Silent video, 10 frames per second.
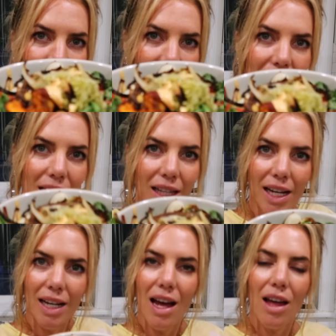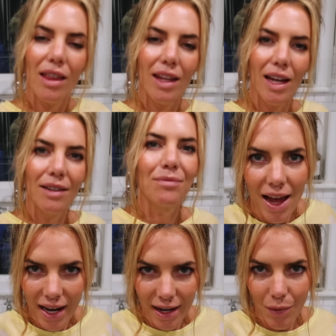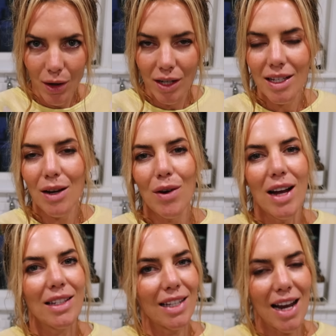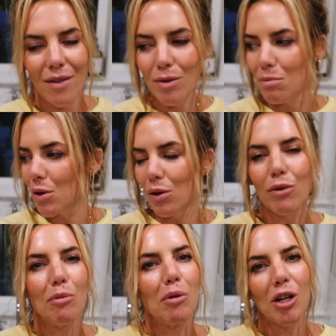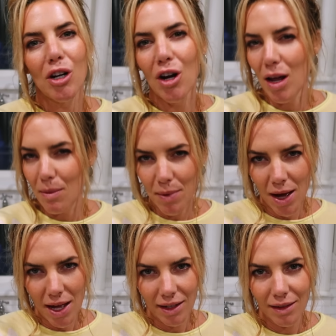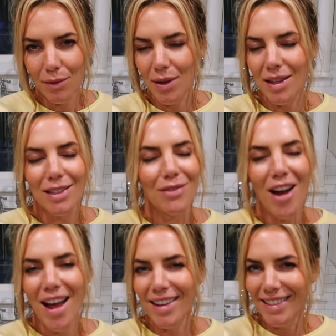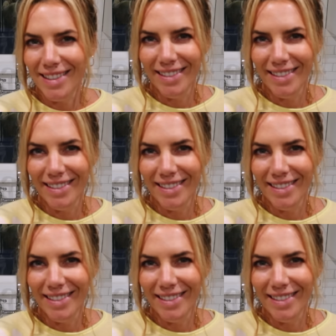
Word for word: Nice and clean, healthy, and it works. And Ryan's gonna have a beautiful burger on a bun with his fries.